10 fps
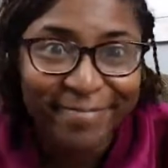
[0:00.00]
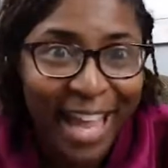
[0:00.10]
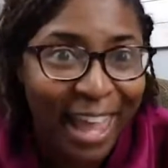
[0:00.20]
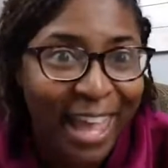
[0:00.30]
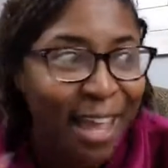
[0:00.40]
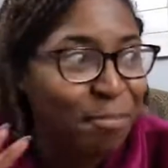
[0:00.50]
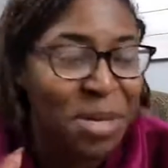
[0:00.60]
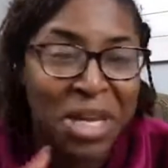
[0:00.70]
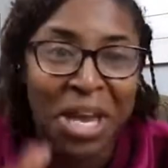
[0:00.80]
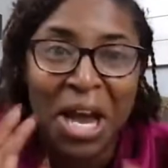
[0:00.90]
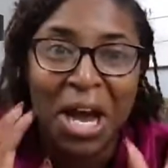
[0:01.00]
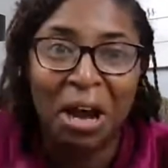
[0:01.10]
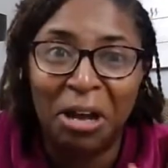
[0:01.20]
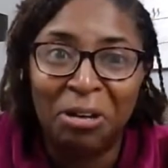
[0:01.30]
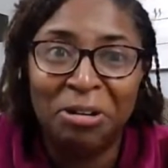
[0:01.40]
and get me
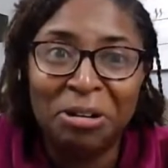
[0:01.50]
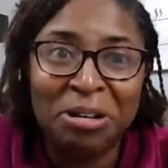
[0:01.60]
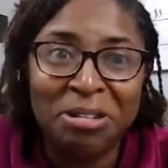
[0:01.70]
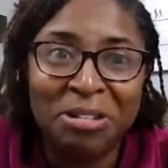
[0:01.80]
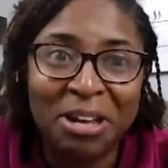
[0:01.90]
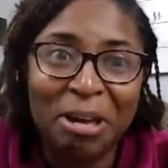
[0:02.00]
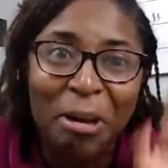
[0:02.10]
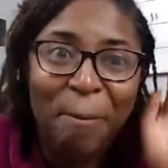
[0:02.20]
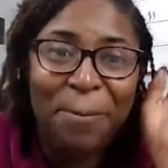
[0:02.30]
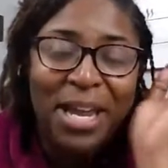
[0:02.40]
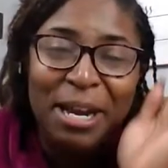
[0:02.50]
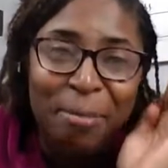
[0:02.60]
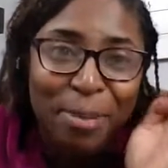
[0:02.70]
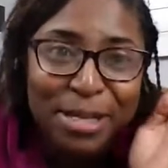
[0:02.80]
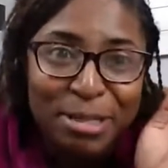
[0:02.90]
a good
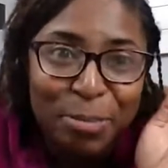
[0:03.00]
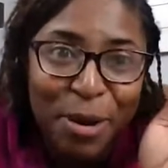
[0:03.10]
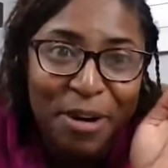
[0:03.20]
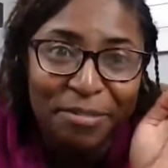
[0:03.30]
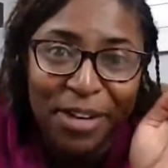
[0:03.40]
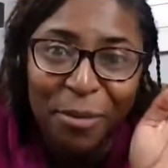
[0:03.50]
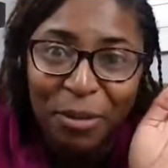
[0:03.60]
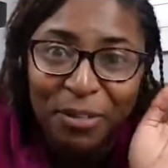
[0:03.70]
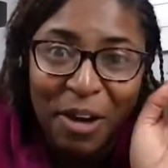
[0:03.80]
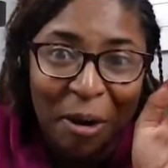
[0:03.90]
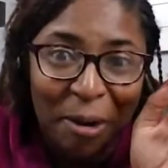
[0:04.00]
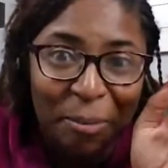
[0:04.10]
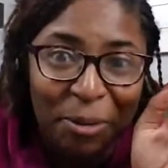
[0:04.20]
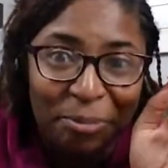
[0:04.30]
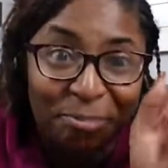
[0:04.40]
peanut butter parfait with
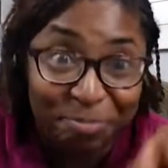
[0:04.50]
caramel.